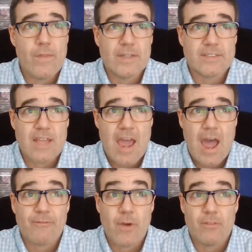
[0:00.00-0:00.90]
than
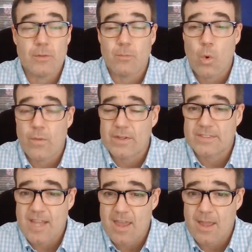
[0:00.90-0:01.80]
half of it, more than
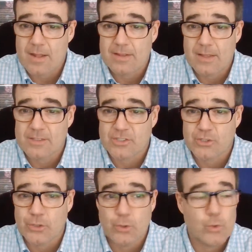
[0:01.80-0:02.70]
10 that's
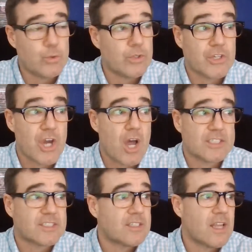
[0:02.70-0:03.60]
due to
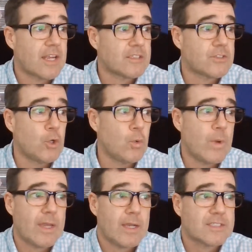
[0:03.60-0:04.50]
Gus in like 2
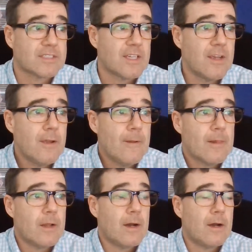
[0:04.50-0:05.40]
weeks.
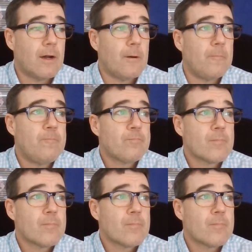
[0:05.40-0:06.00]
The